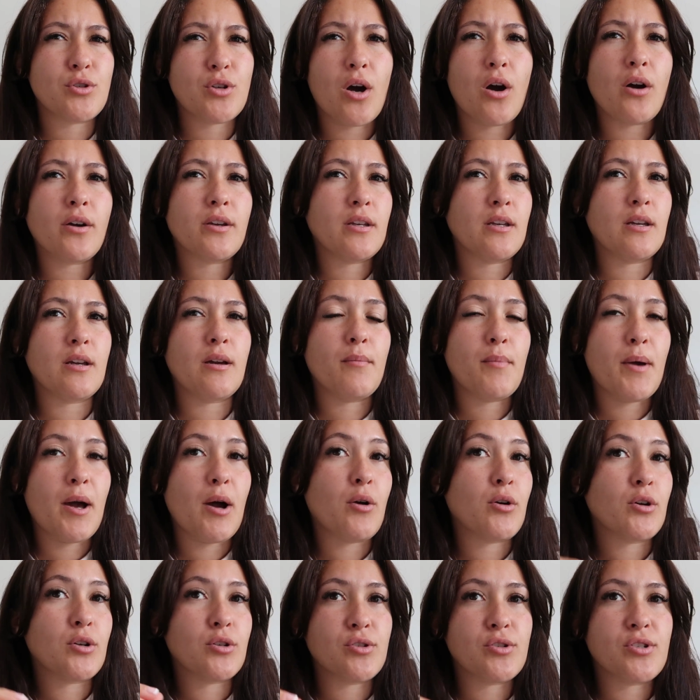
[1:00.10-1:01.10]
talking
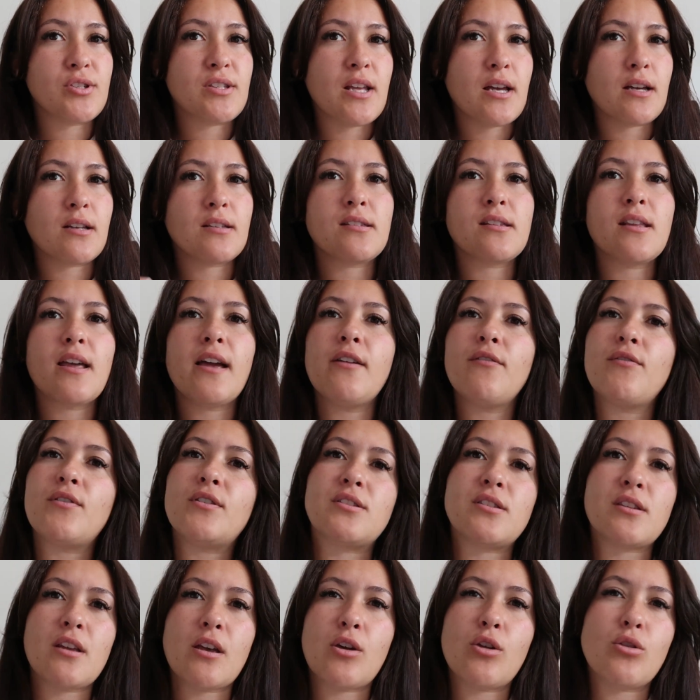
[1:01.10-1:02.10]
about her sex life
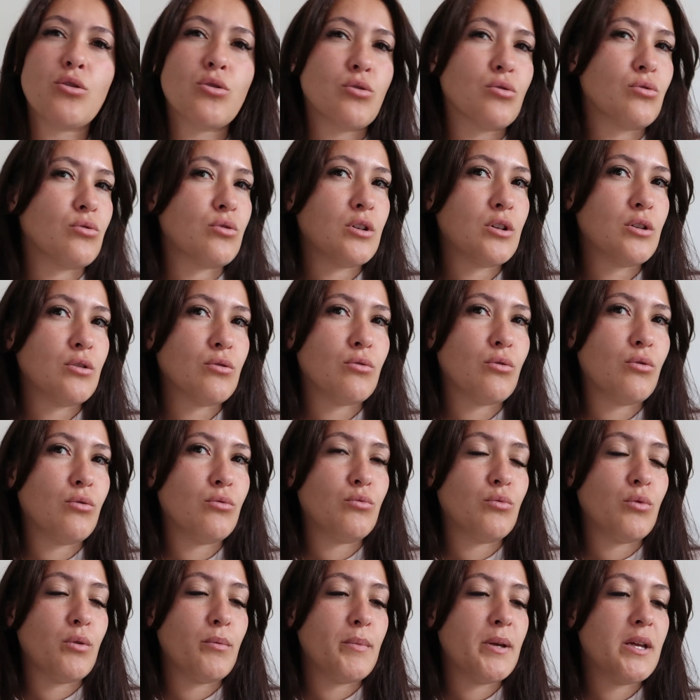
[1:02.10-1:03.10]
as like a
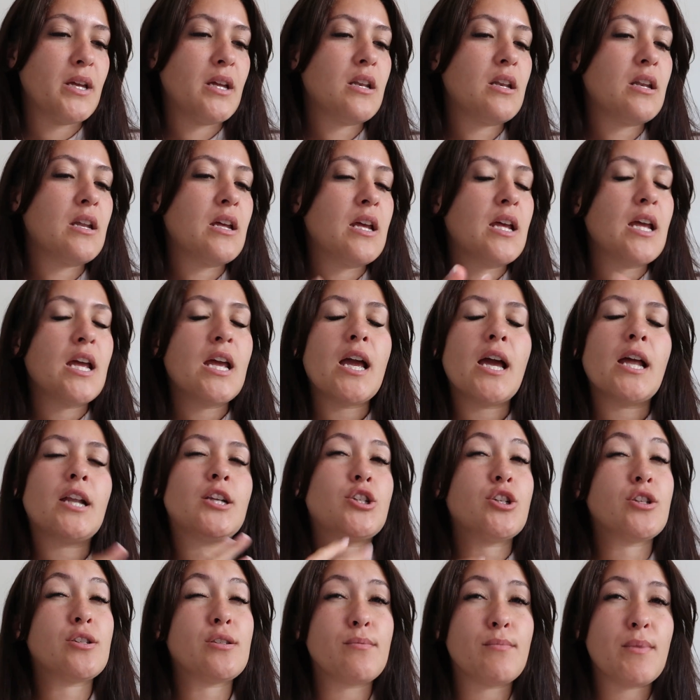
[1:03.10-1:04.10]
30-year-old woman, and it
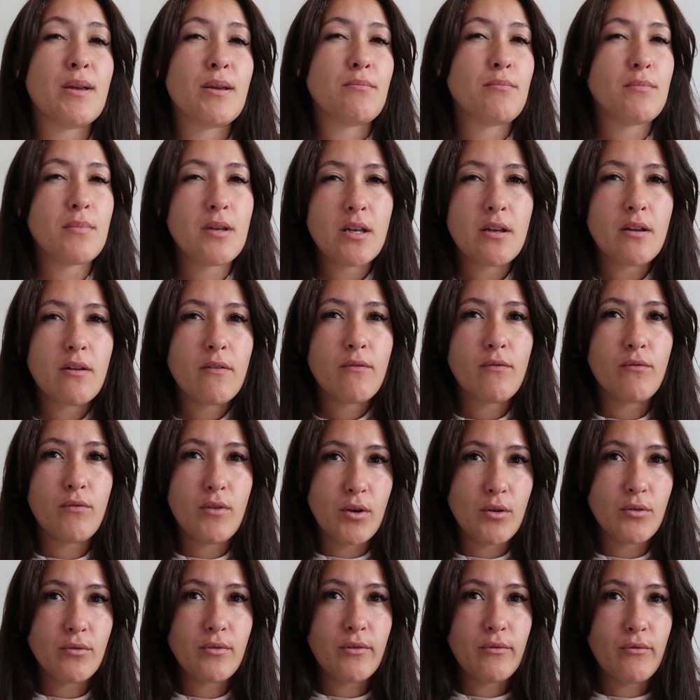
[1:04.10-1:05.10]
just made me
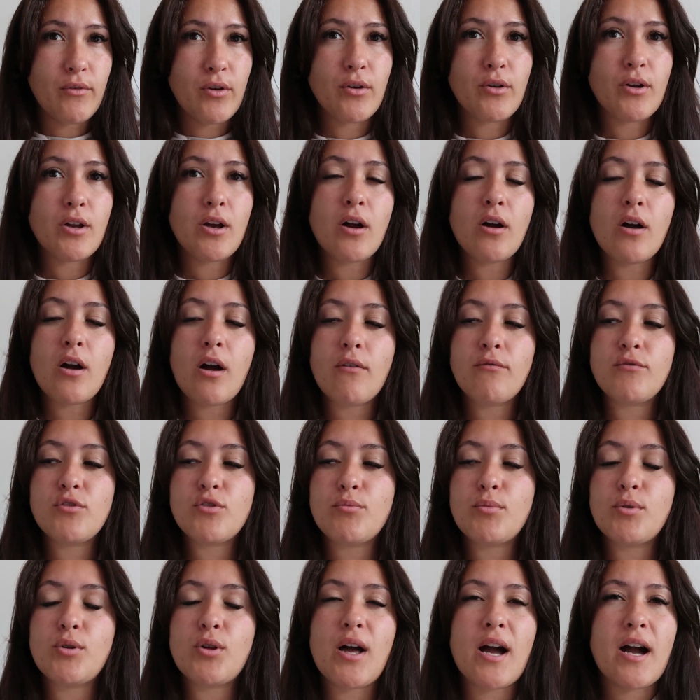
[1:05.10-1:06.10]
very, very
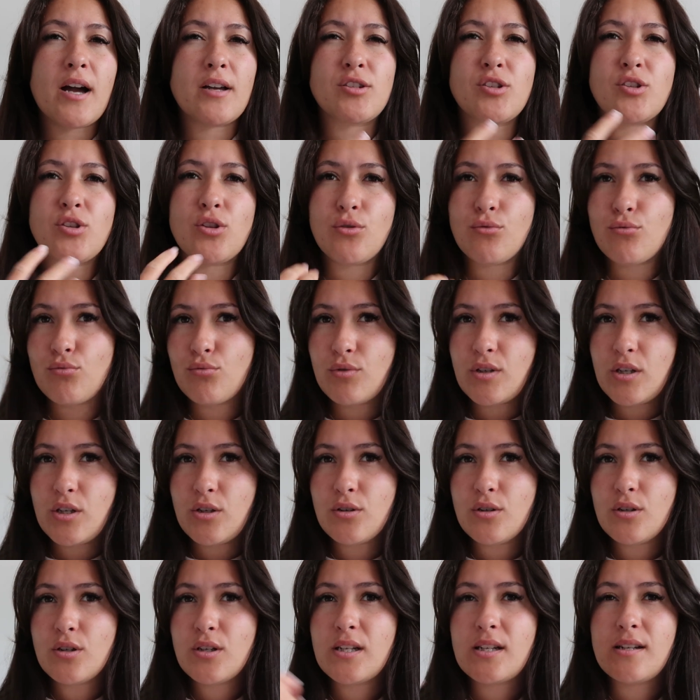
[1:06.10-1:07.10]
uncomfortable as the
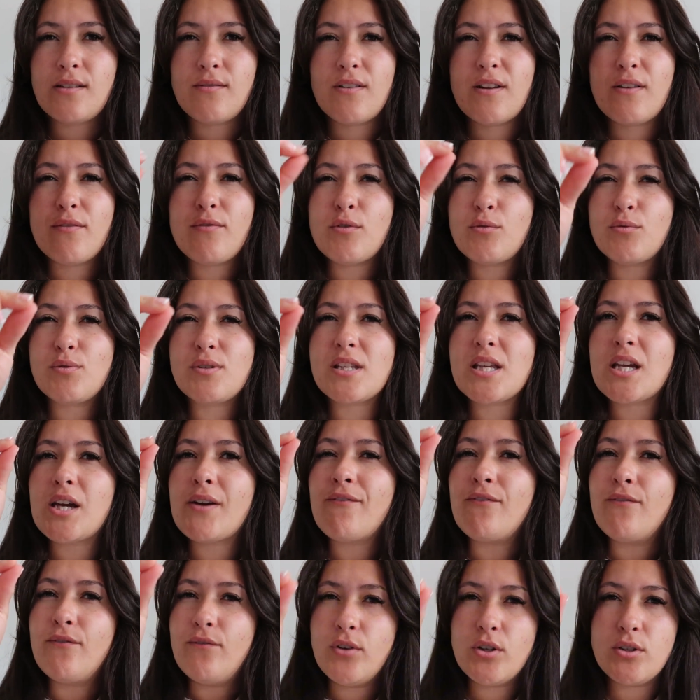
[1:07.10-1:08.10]
reader, even if it was like
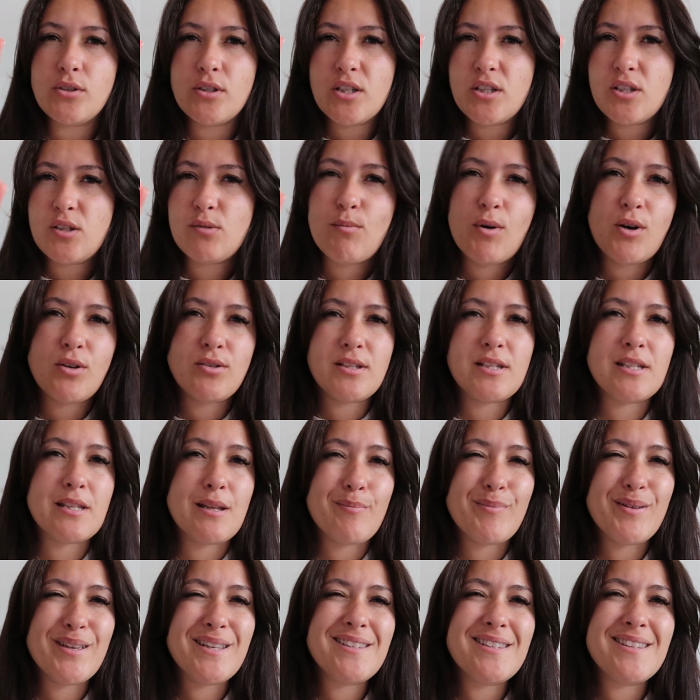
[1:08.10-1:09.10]
very small
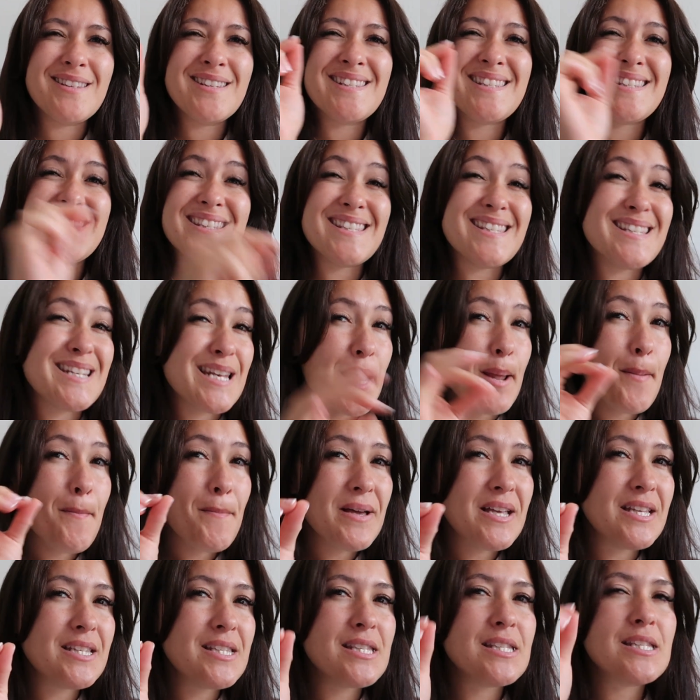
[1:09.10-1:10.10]

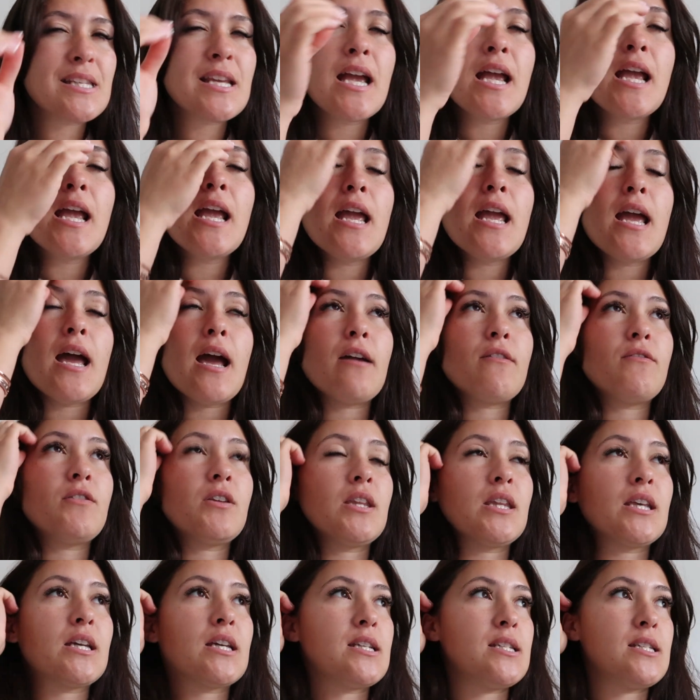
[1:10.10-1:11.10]
snippets. I
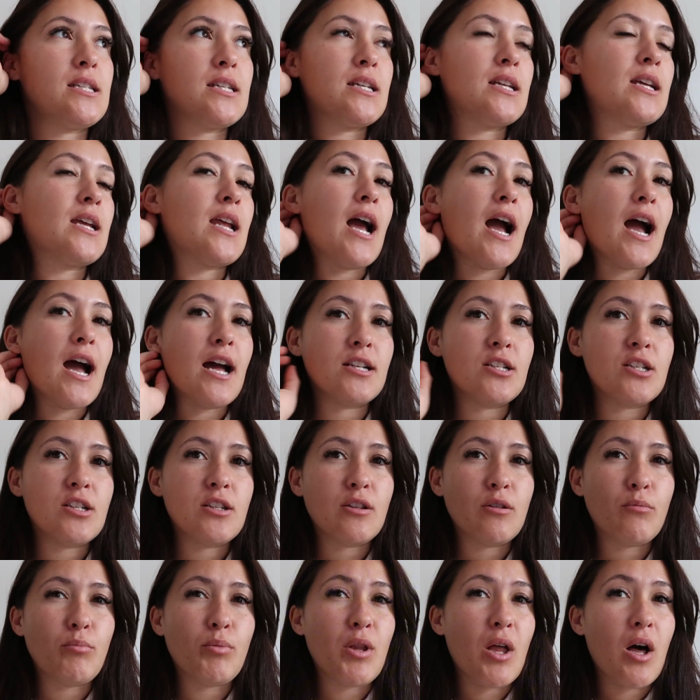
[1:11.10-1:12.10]
feel like it didn't add to
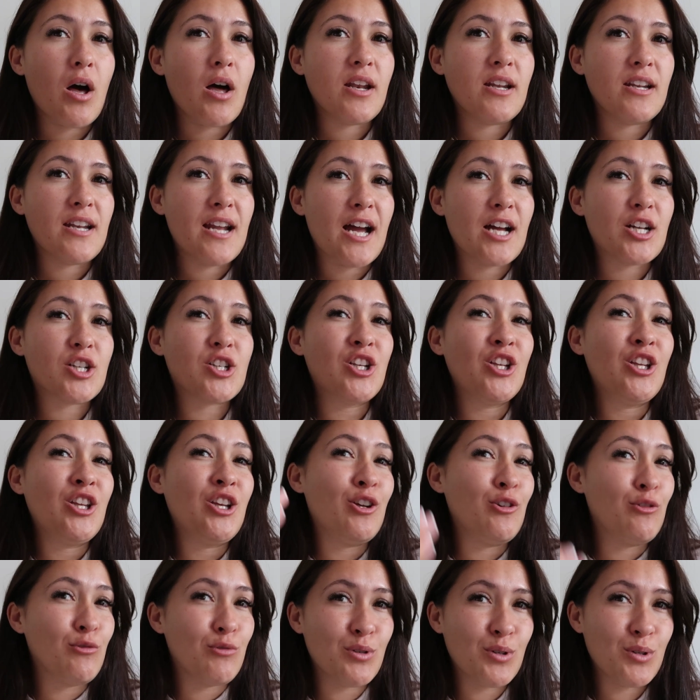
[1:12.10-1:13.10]
the plot, it
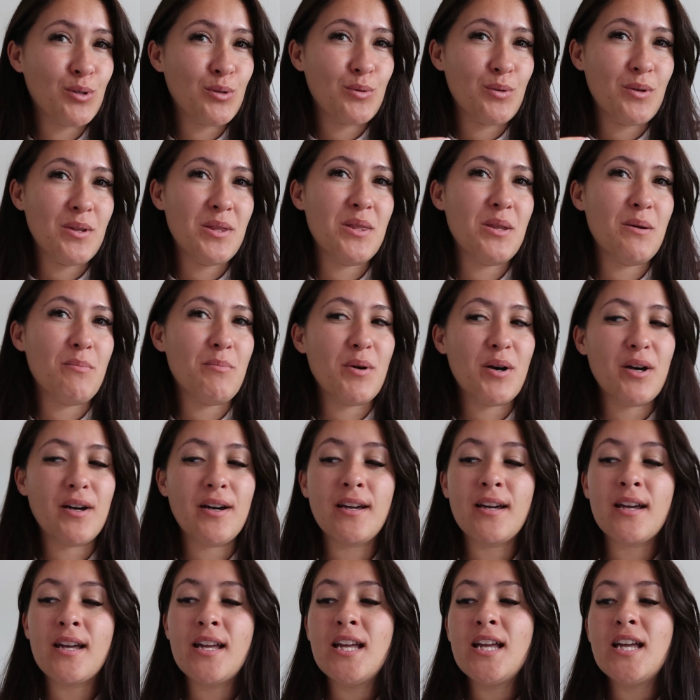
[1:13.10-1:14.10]
actually ruined the
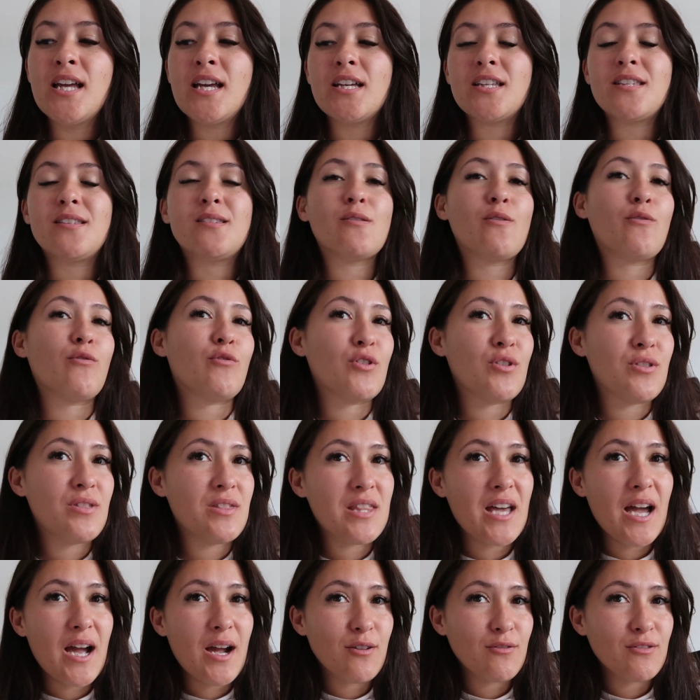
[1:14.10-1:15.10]
book, and so for
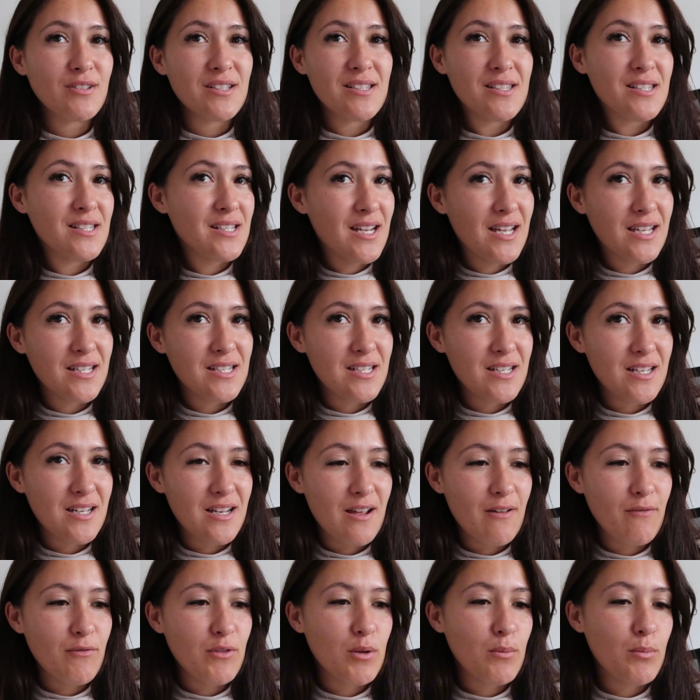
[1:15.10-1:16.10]
that reason I
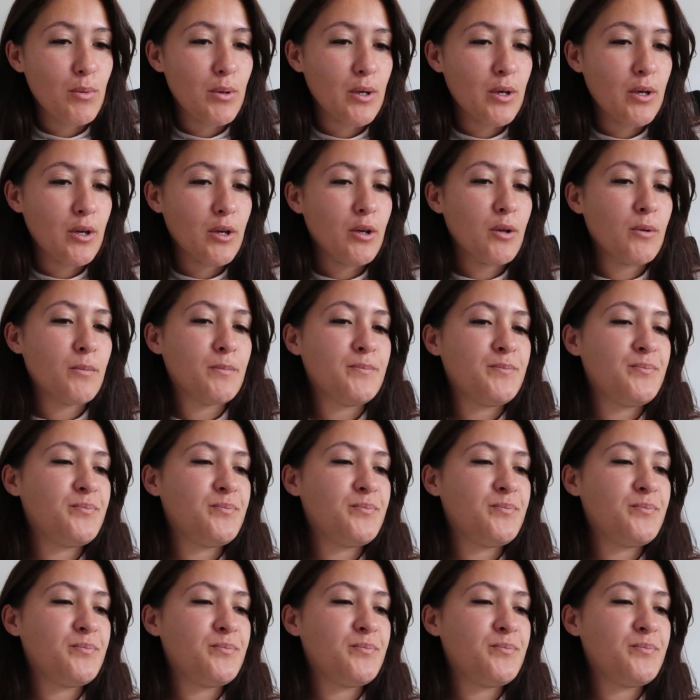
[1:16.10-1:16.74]
DNF'd the book.